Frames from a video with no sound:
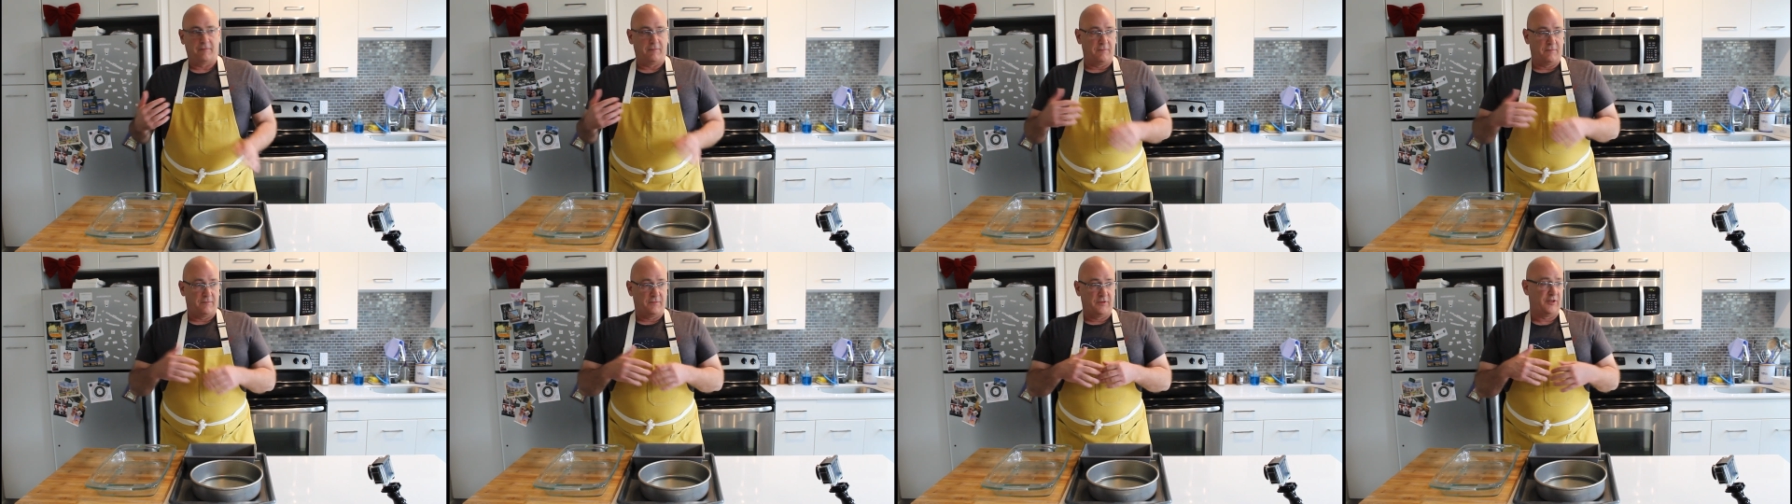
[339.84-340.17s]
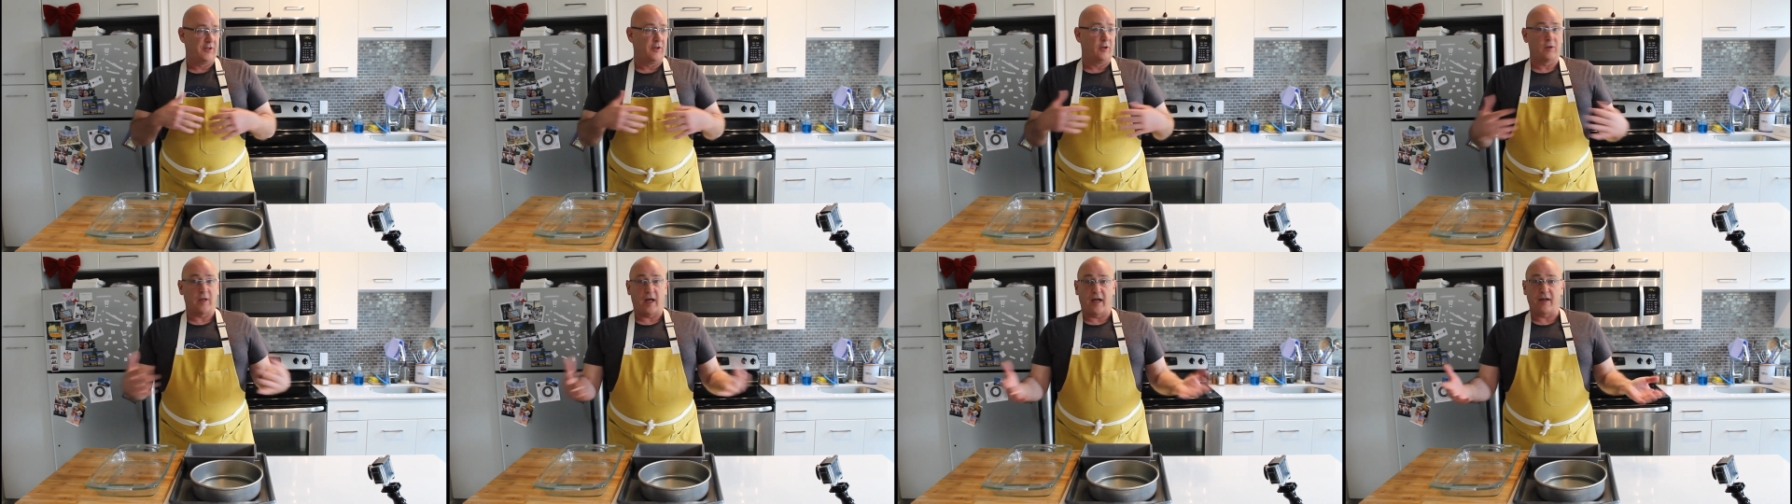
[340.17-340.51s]

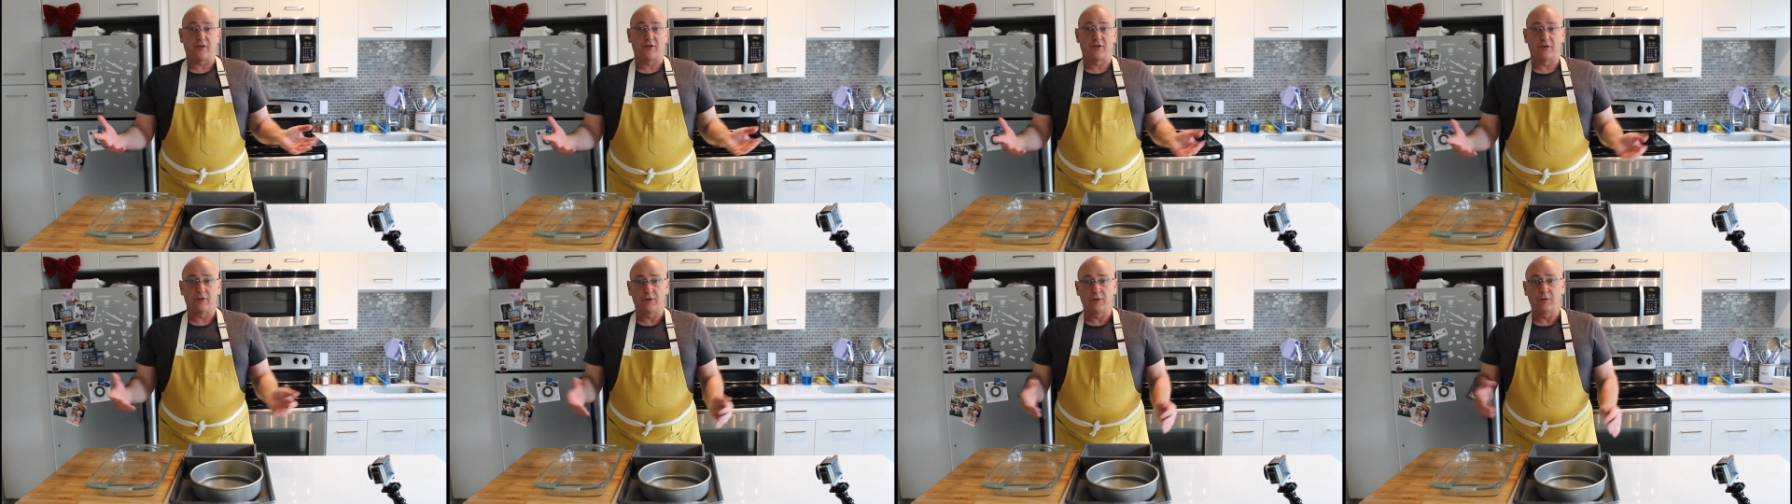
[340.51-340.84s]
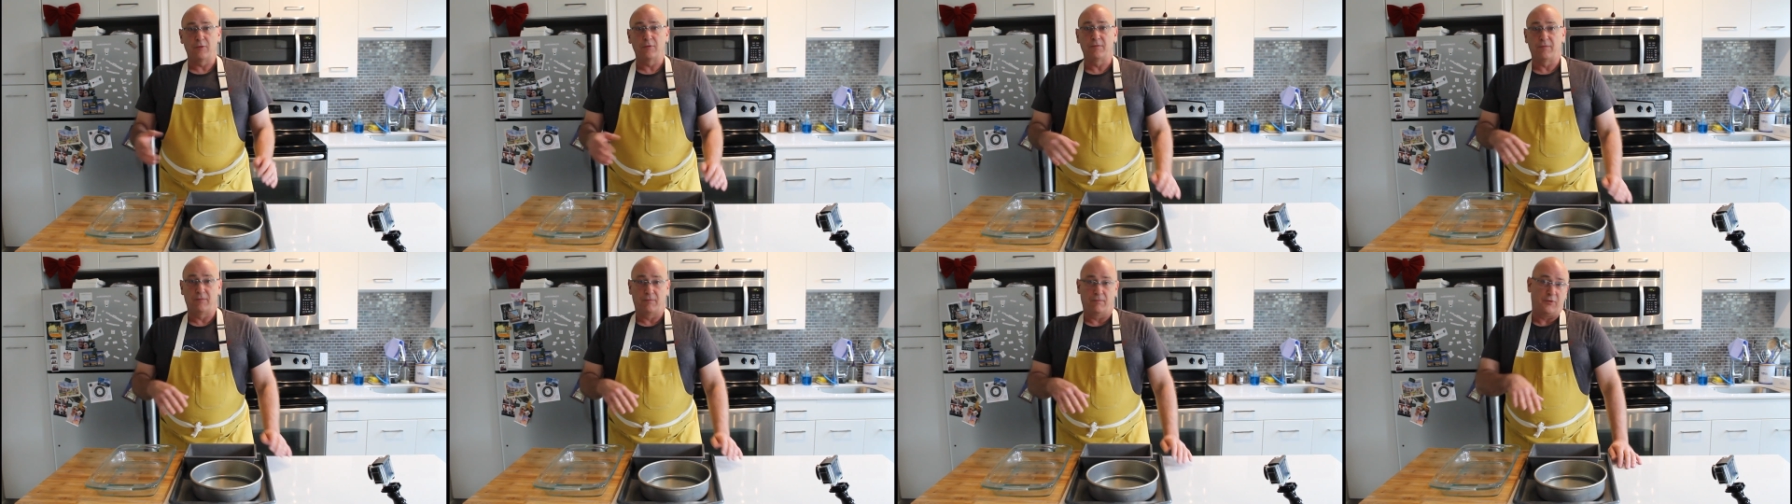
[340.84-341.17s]
still like
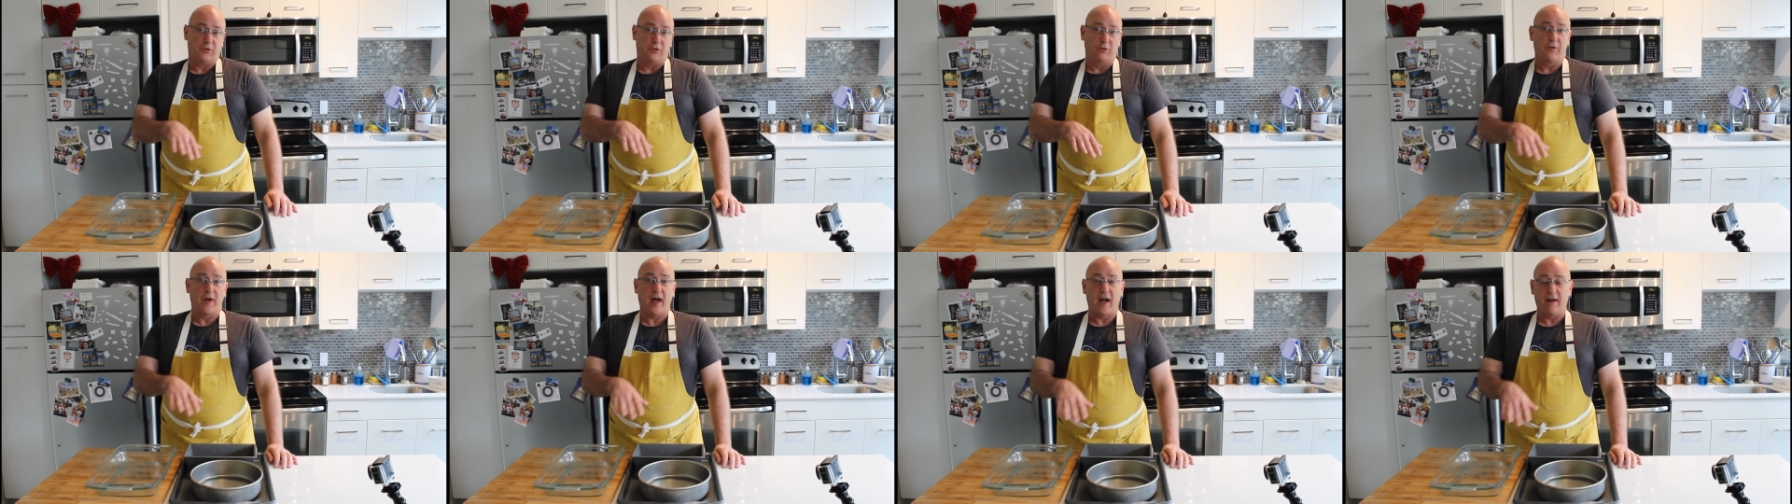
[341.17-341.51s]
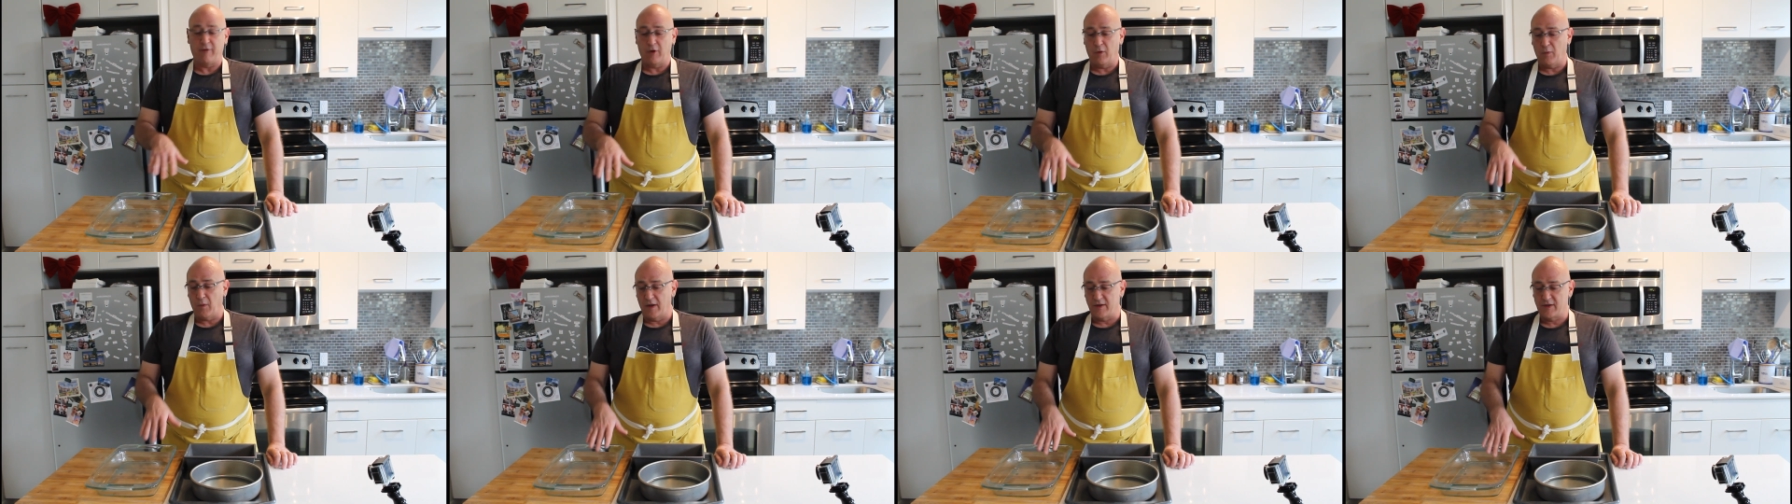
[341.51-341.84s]
to do that
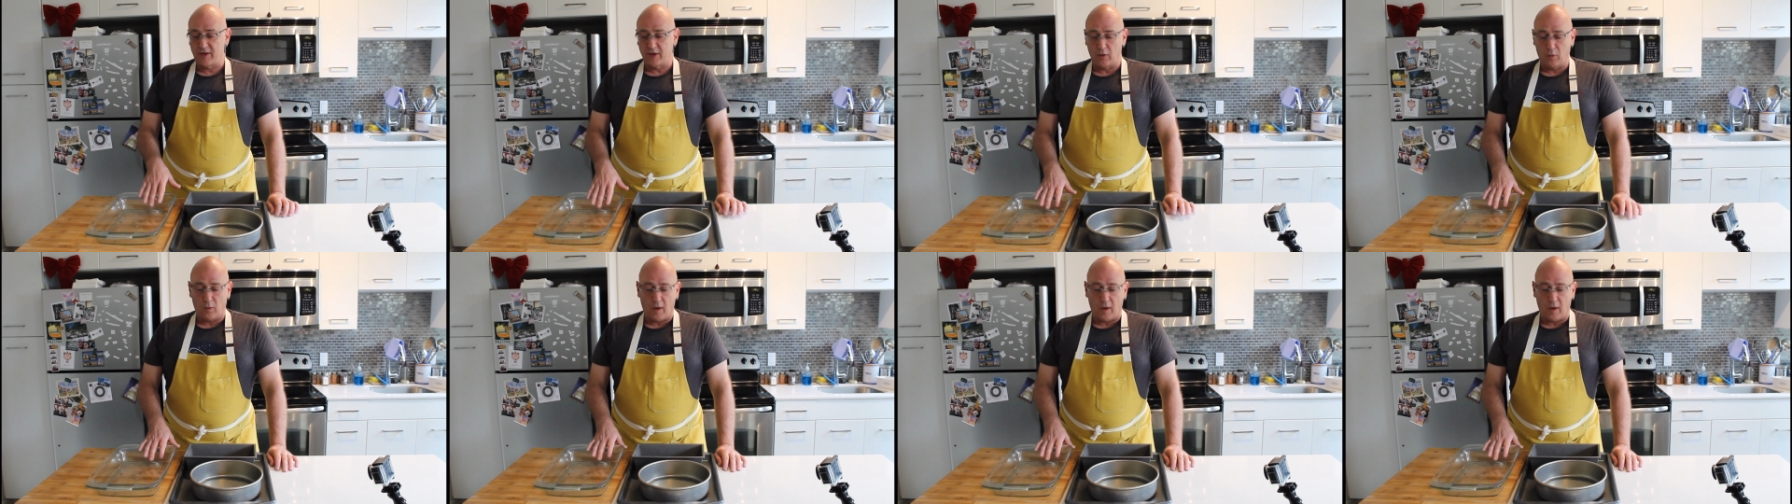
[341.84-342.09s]
every once in